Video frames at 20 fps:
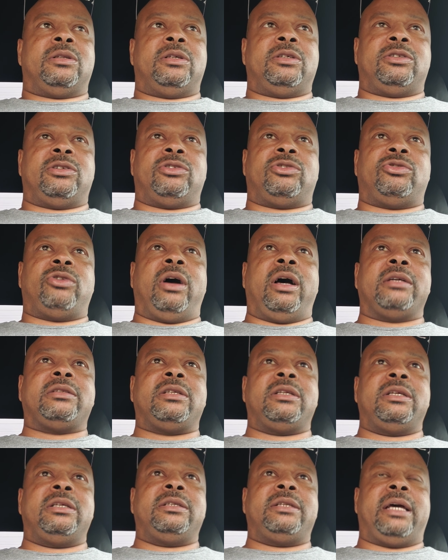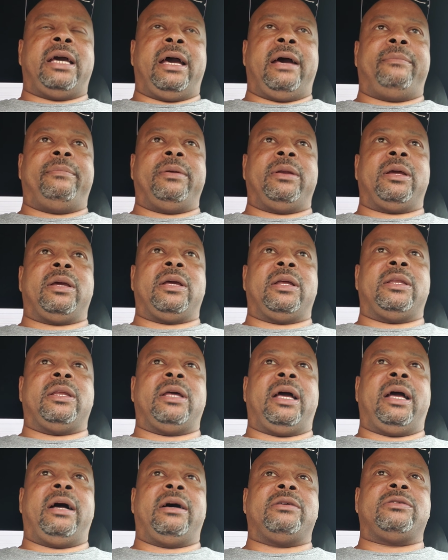atrocities happening in the
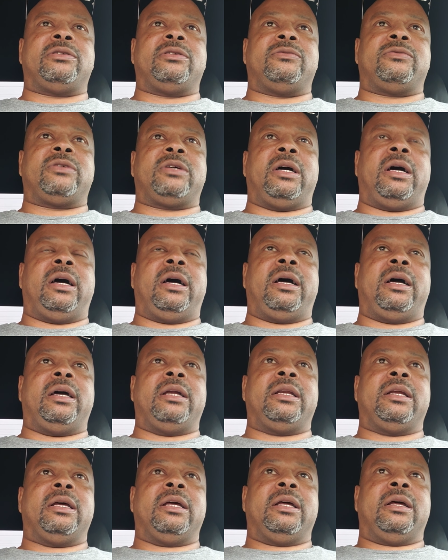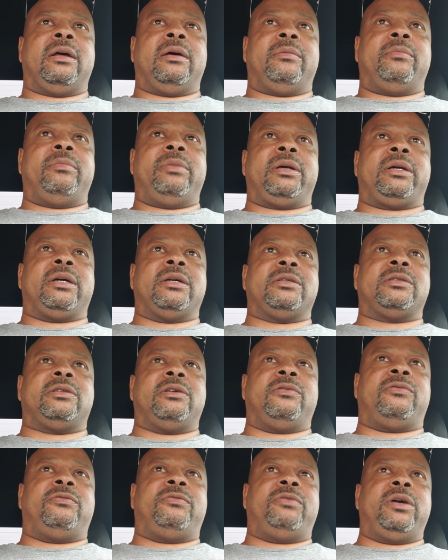house of God because
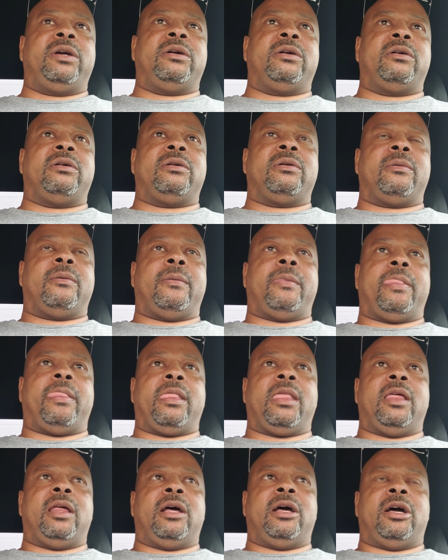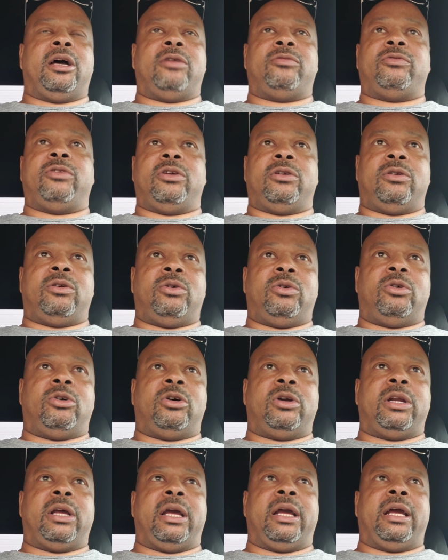the fear of the
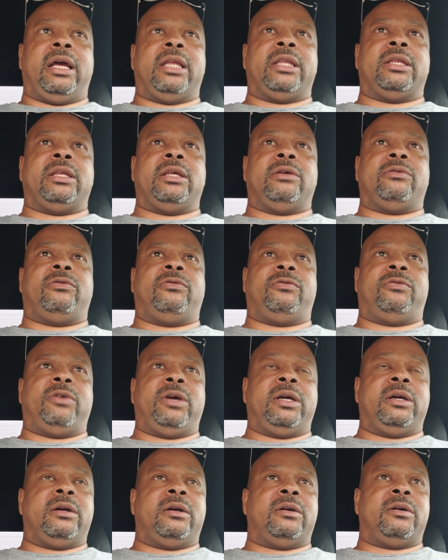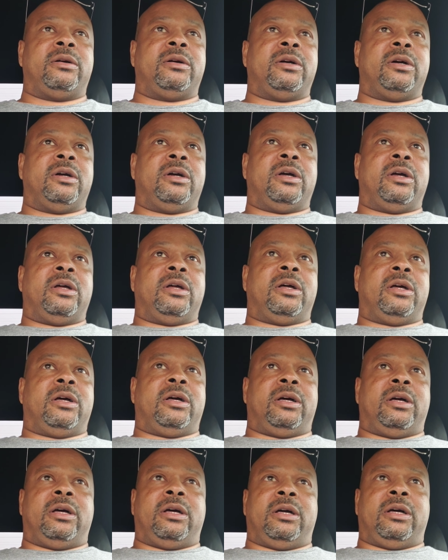Lord and the fear,
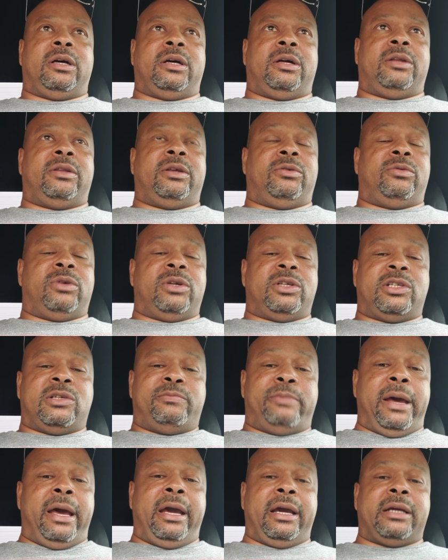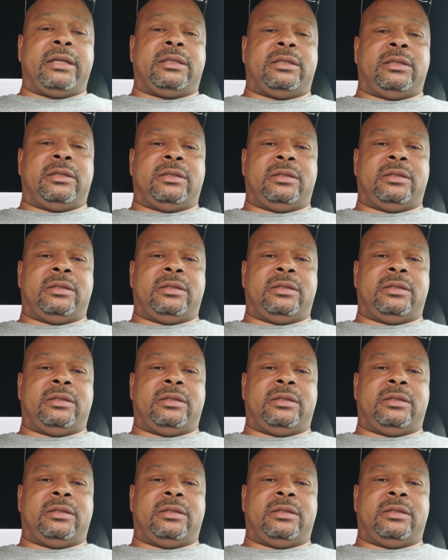the respect,